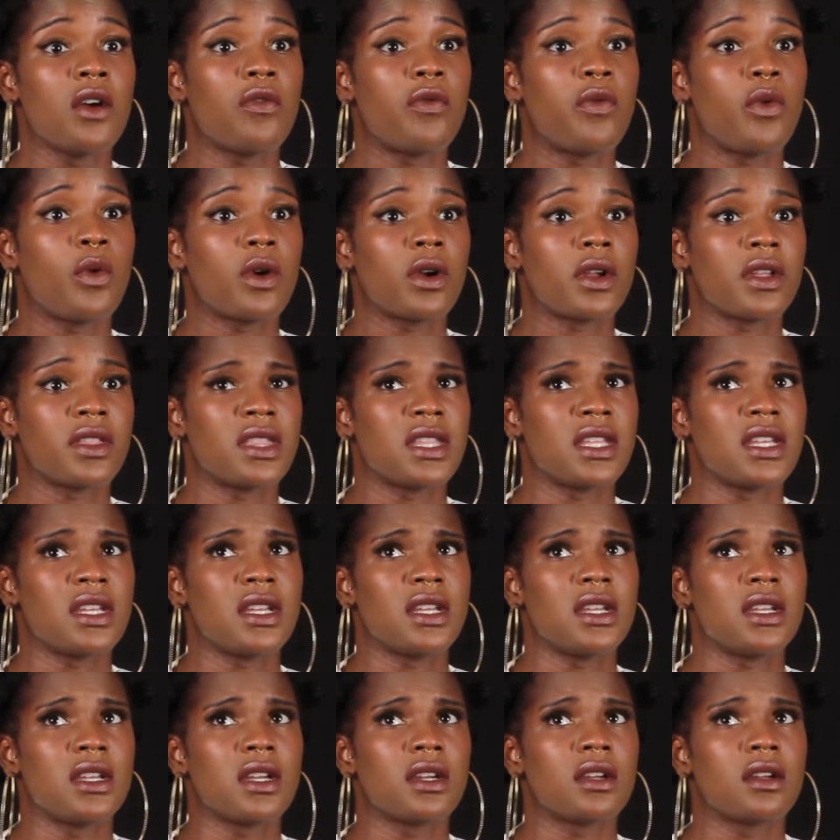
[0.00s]

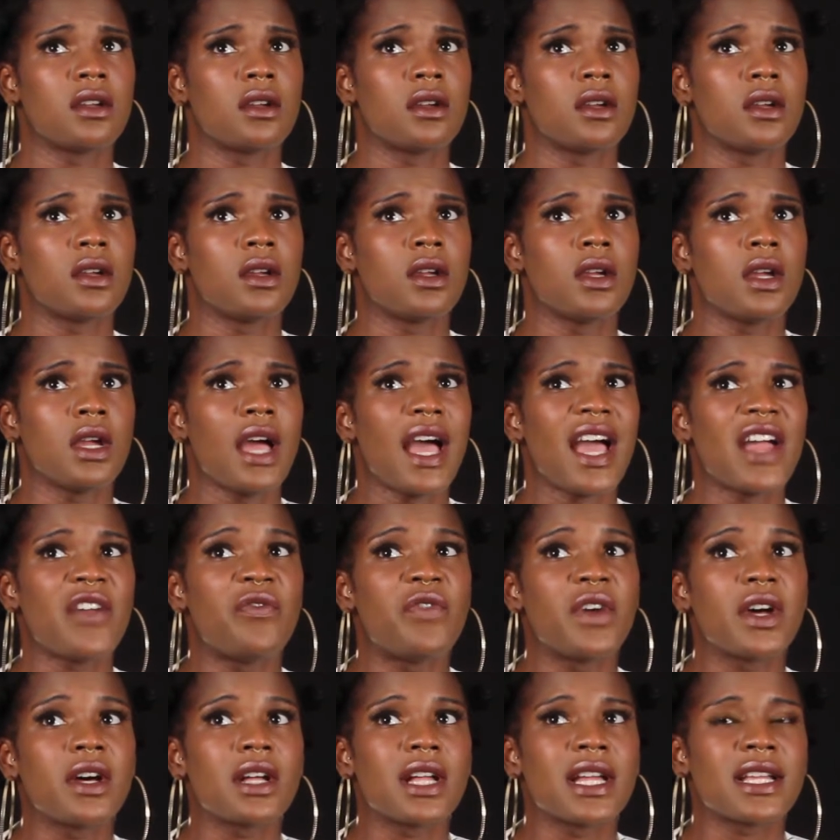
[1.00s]
I
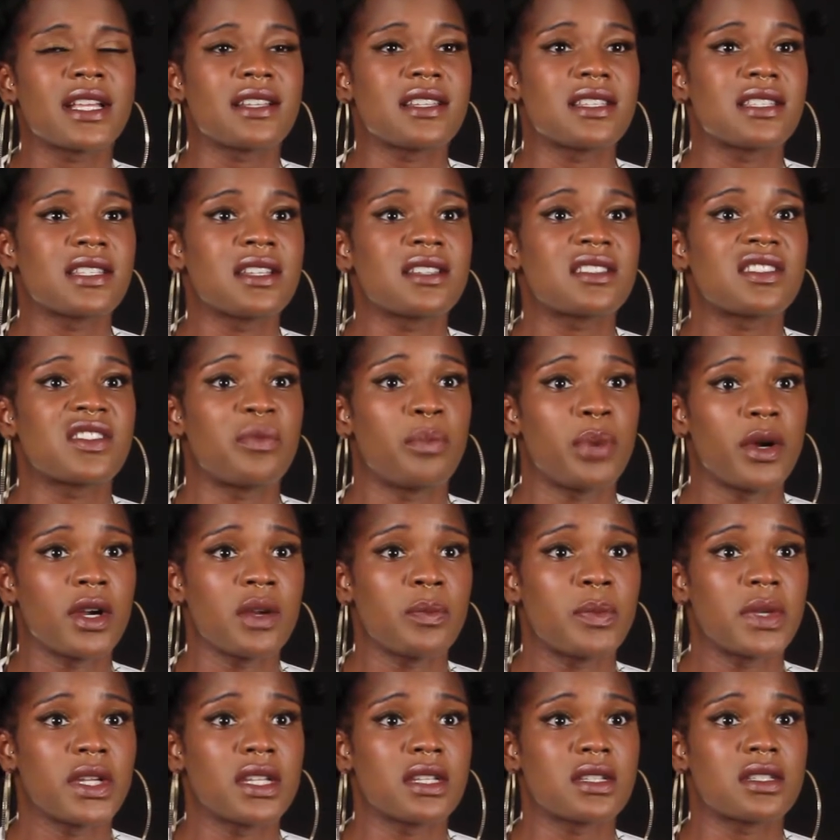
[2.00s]
felt like a sense of
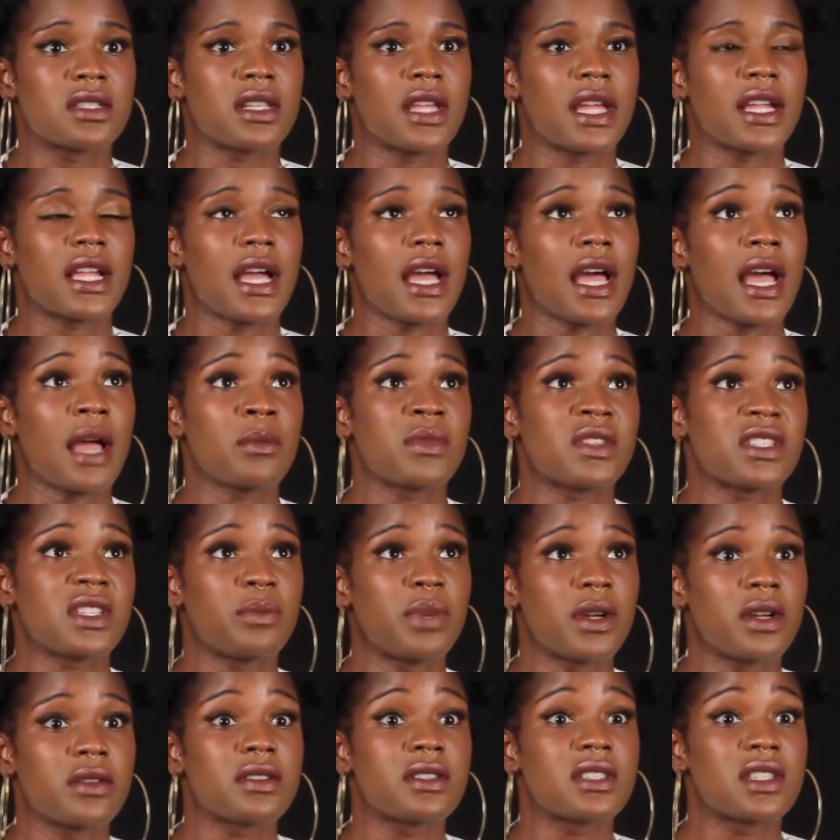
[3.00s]
purpose, like I'm
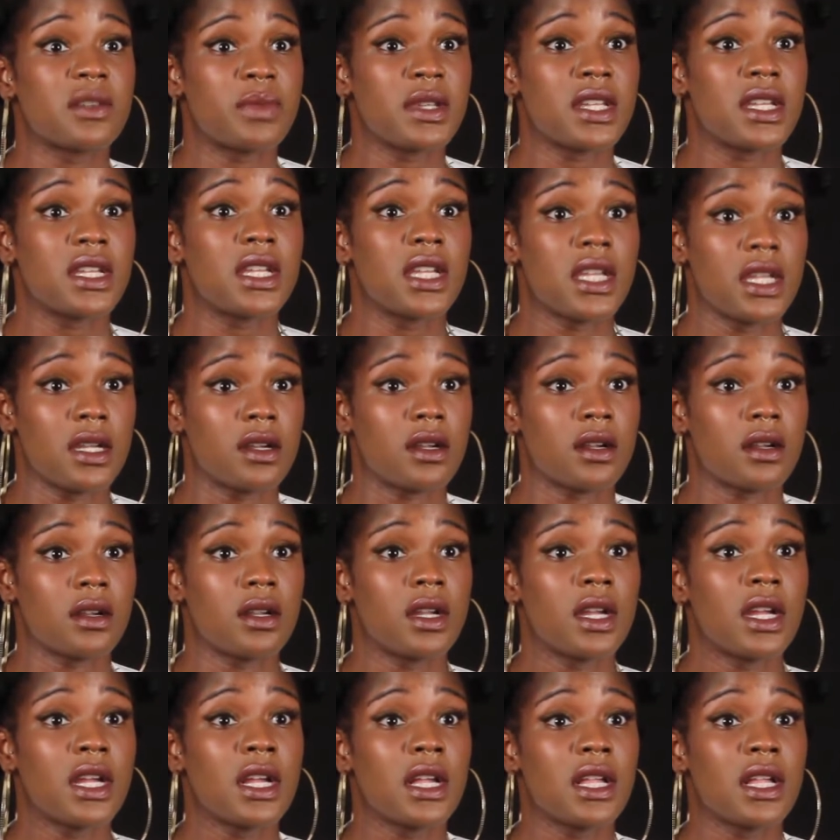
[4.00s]
supposed to be here.